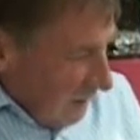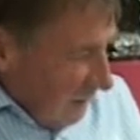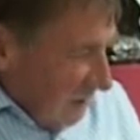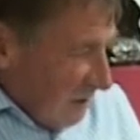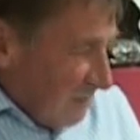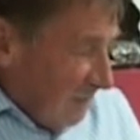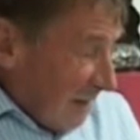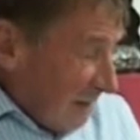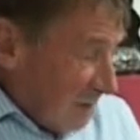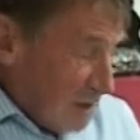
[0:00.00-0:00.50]

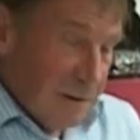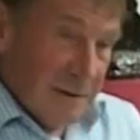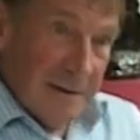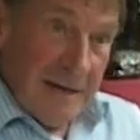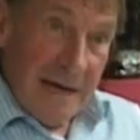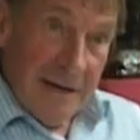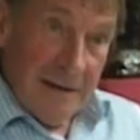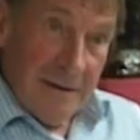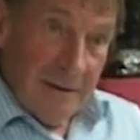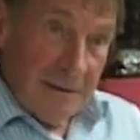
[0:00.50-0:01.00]
special
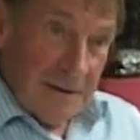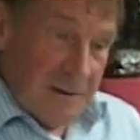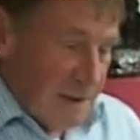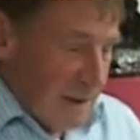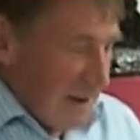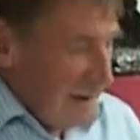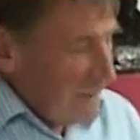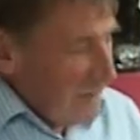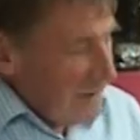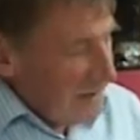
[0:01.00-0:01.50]
nails. They
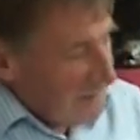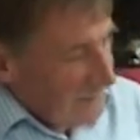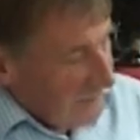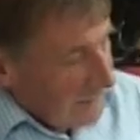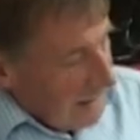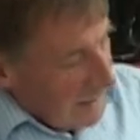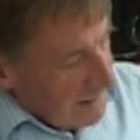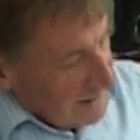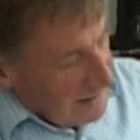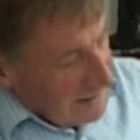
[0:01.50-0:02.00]
have these
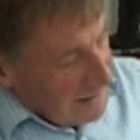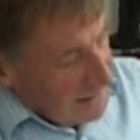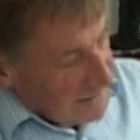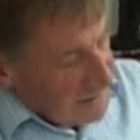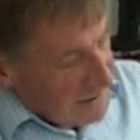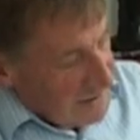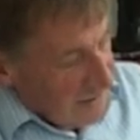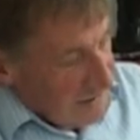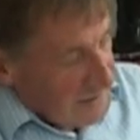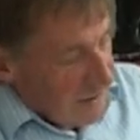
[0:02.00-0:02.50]
flat
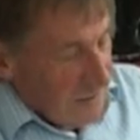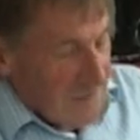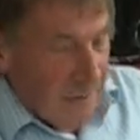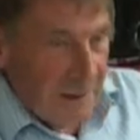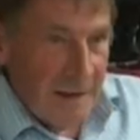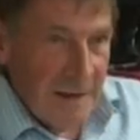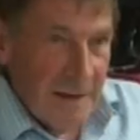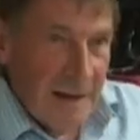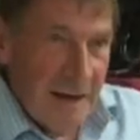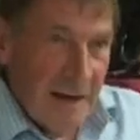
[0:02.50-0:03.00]
nails that go
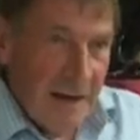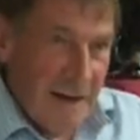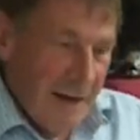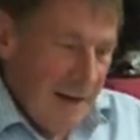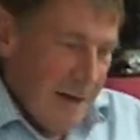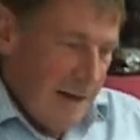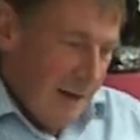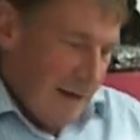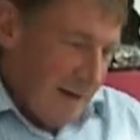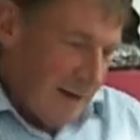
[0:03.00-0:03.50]
in there,
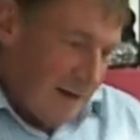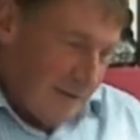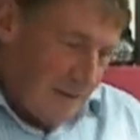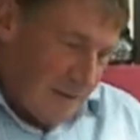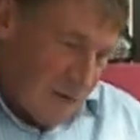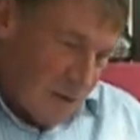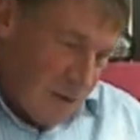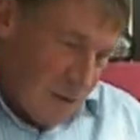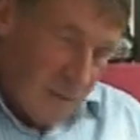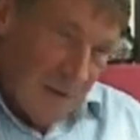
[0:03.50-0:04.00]

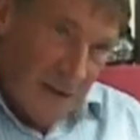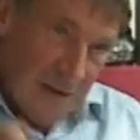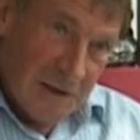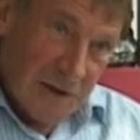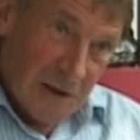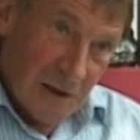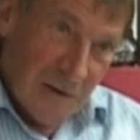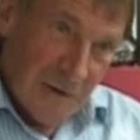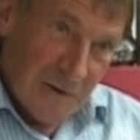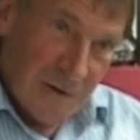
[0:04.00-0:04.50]
and doing his
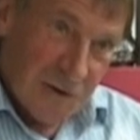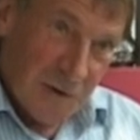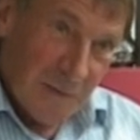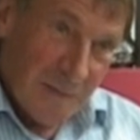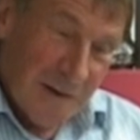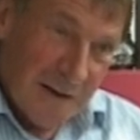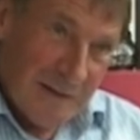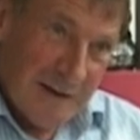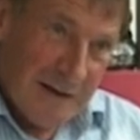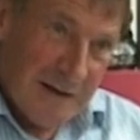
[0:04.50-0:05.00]
clogs
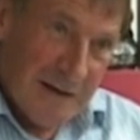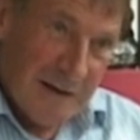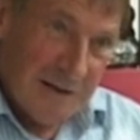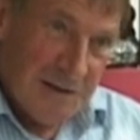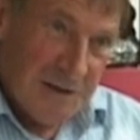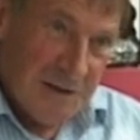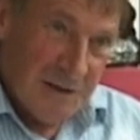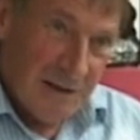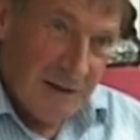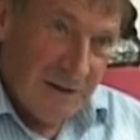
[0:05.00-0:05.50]
up in the
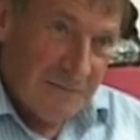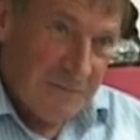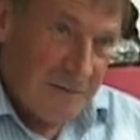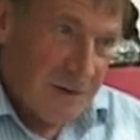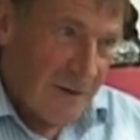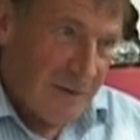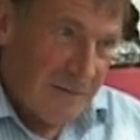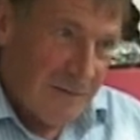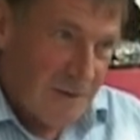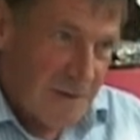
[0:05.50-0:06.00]
kitchen. I
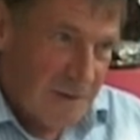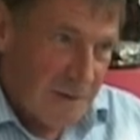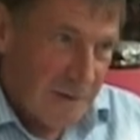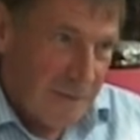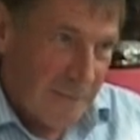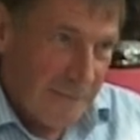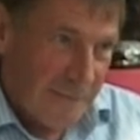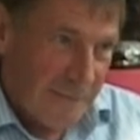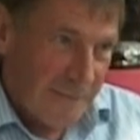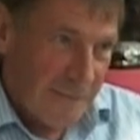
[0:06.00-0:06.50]
used to
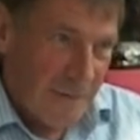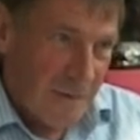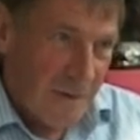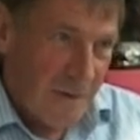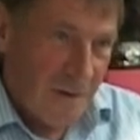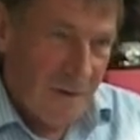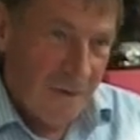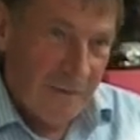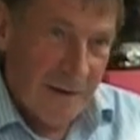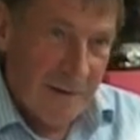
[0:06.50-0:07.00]
look at them,
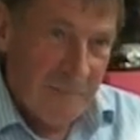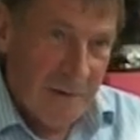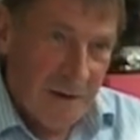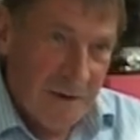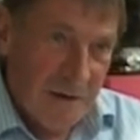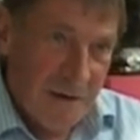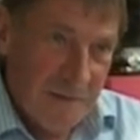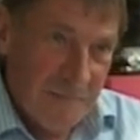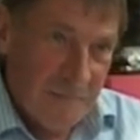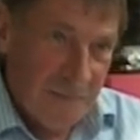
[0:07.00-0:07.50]
oh, them are
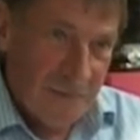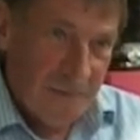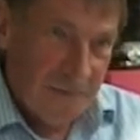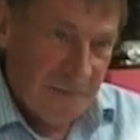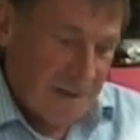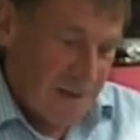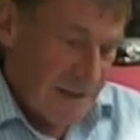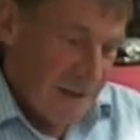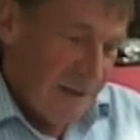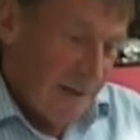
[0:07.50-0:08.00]
great
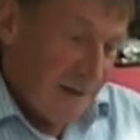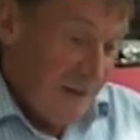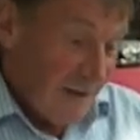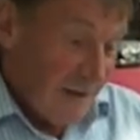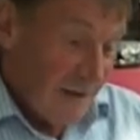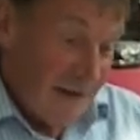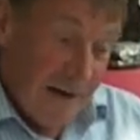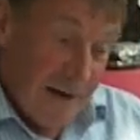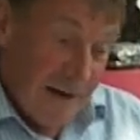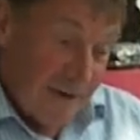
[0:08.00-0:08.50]
boots.
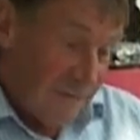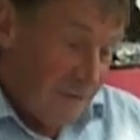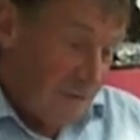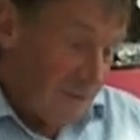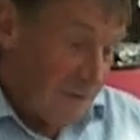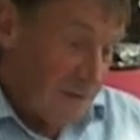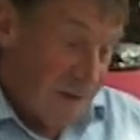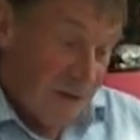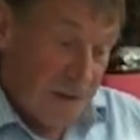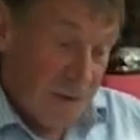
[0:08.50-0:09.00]
And then of
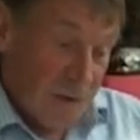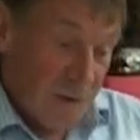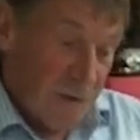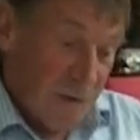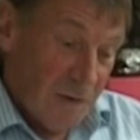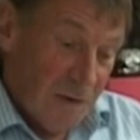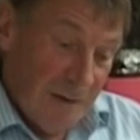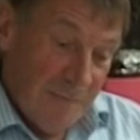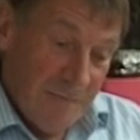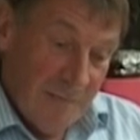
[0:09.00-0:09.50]
course I
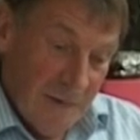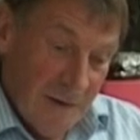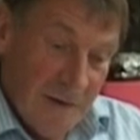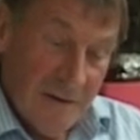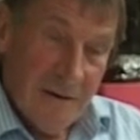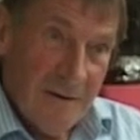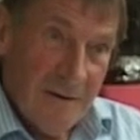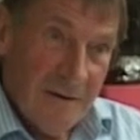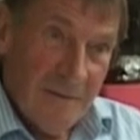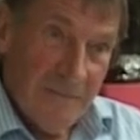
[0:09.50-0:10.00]
saw him
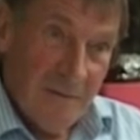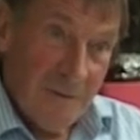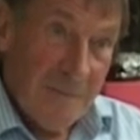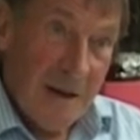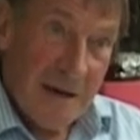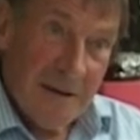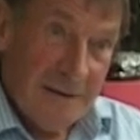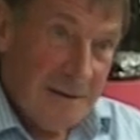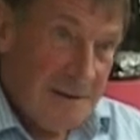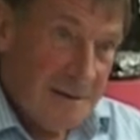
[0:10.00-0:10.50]
for
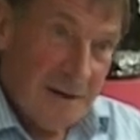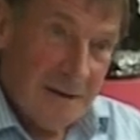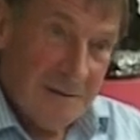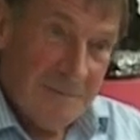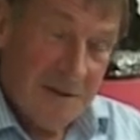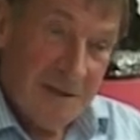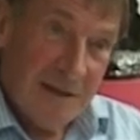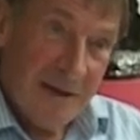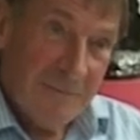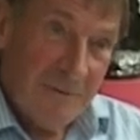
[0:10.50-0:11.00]
many
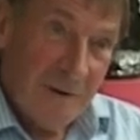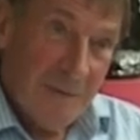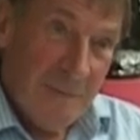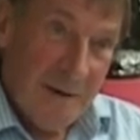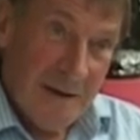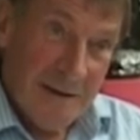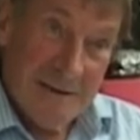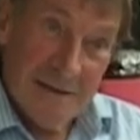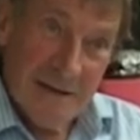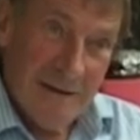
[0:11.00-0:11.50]
times down the
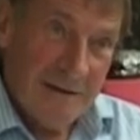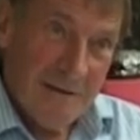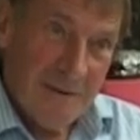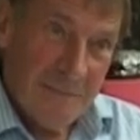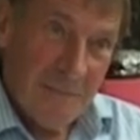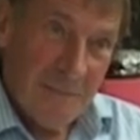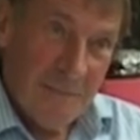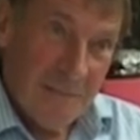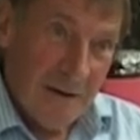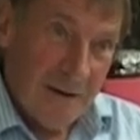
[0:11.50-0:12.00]
pit in
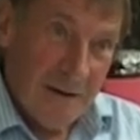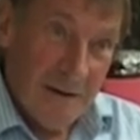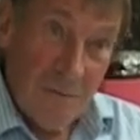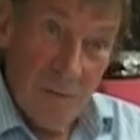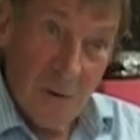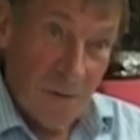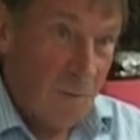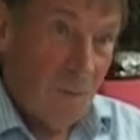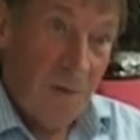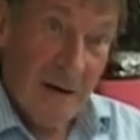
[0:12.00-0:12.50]
them, and he
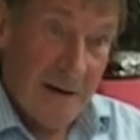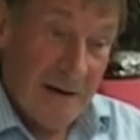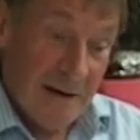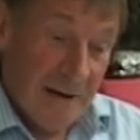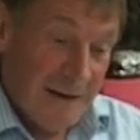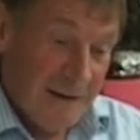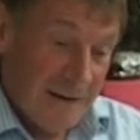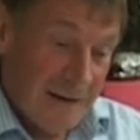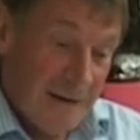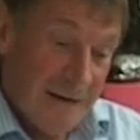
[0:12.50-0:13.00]
wouldn't wear
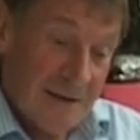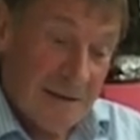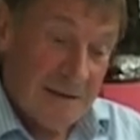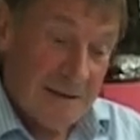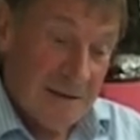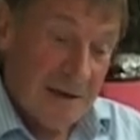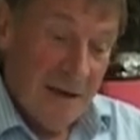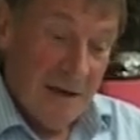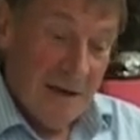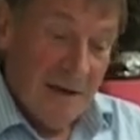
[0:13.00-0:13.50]
anything
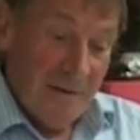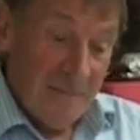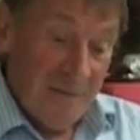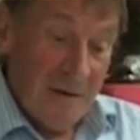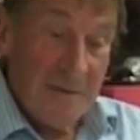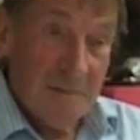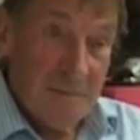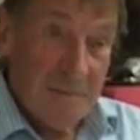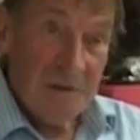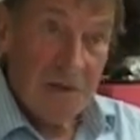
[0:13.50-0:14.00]
else.
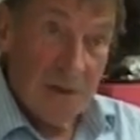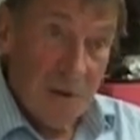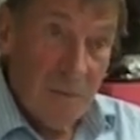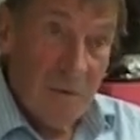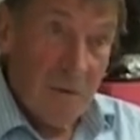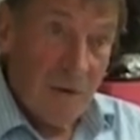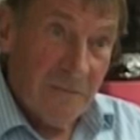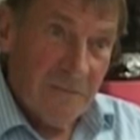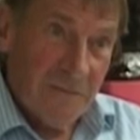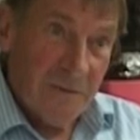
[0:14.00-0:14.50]
Found them so
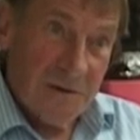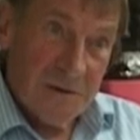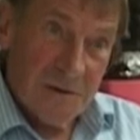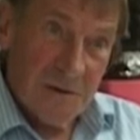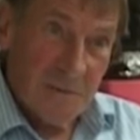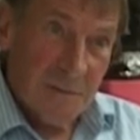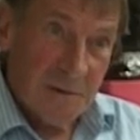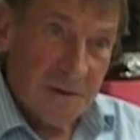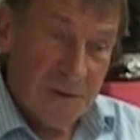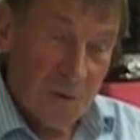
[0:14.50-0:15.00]

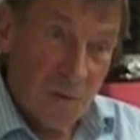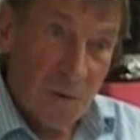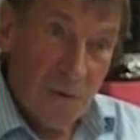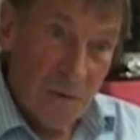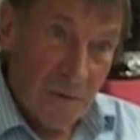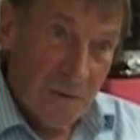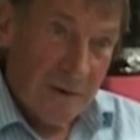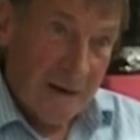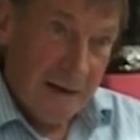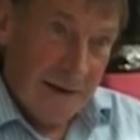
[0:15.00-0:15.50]
comfortable to
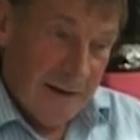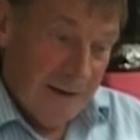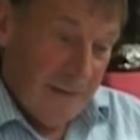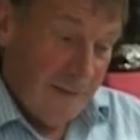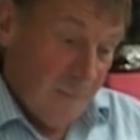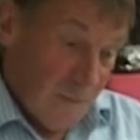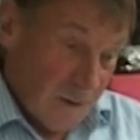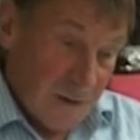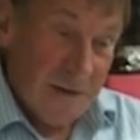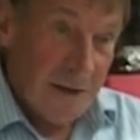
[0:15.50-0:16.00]
walk in,
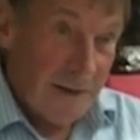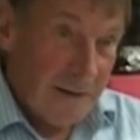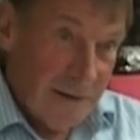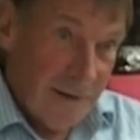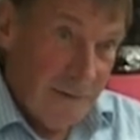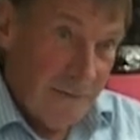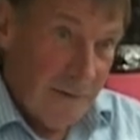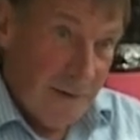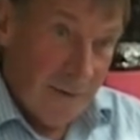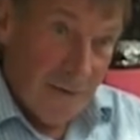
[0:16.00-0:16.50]
which I
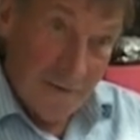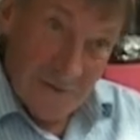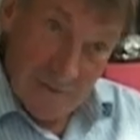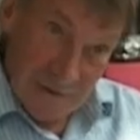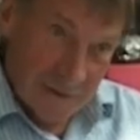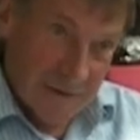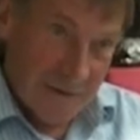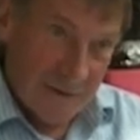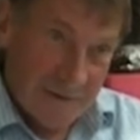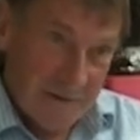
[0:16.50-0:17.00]
know they are
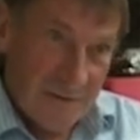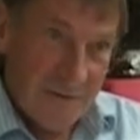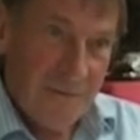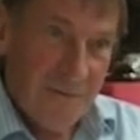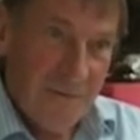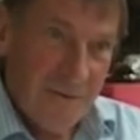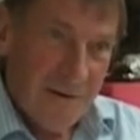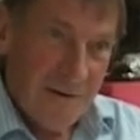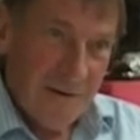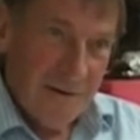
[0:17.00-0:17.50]
because I
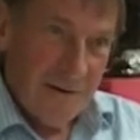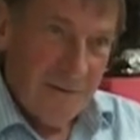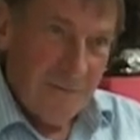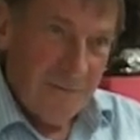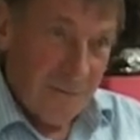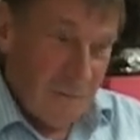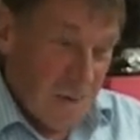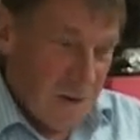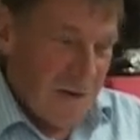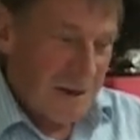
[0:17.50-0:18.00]
do a
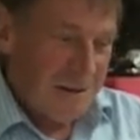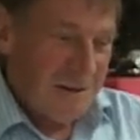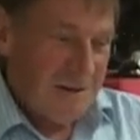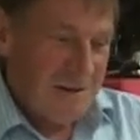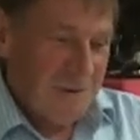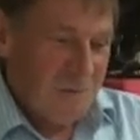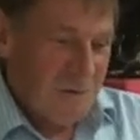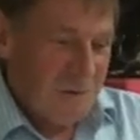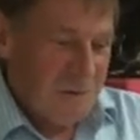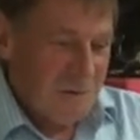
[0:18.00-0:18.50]
few
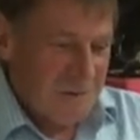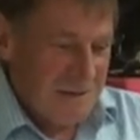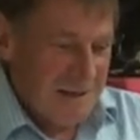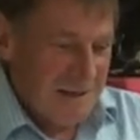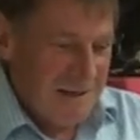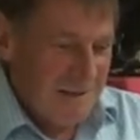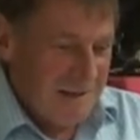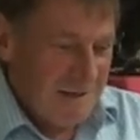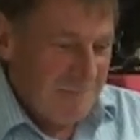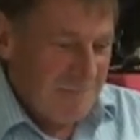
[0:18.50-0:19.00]
charity walks
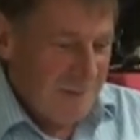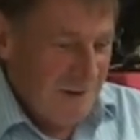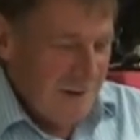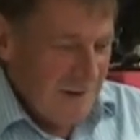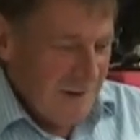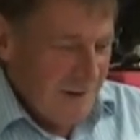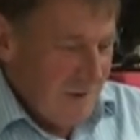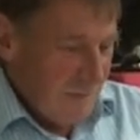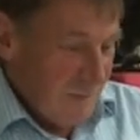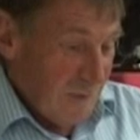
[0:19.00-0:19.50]
in them.
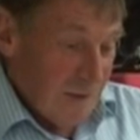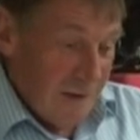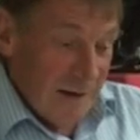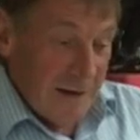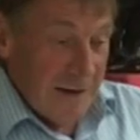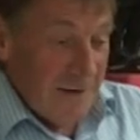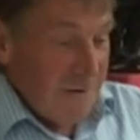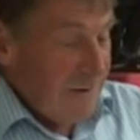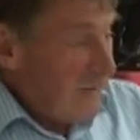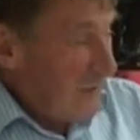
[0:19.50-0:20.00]
But
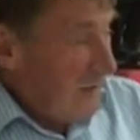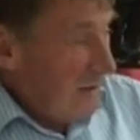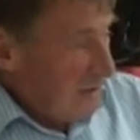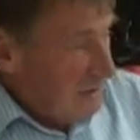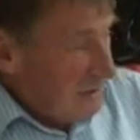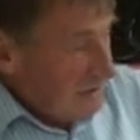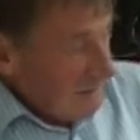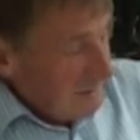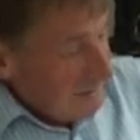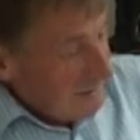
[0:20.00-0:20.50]
they're an
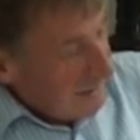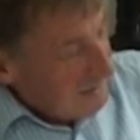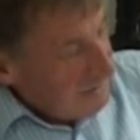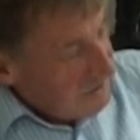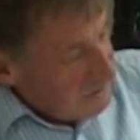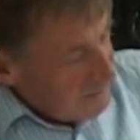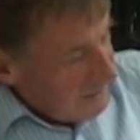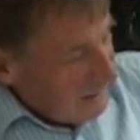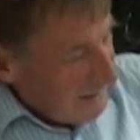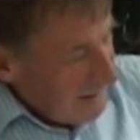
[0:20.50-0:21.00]
original
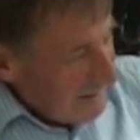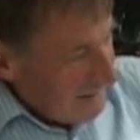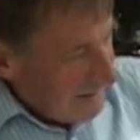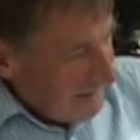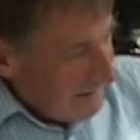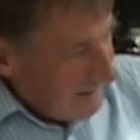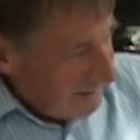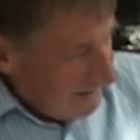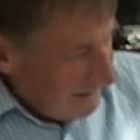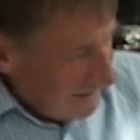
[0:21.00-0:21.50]
nice pair.
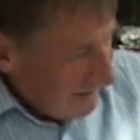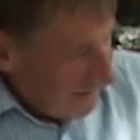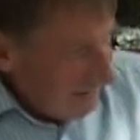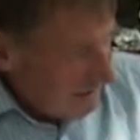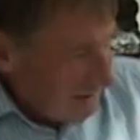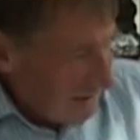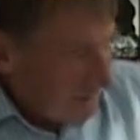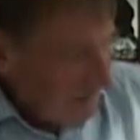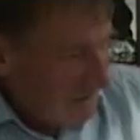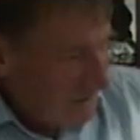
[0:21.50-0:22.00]
They
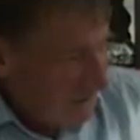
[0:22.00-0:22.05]
tell the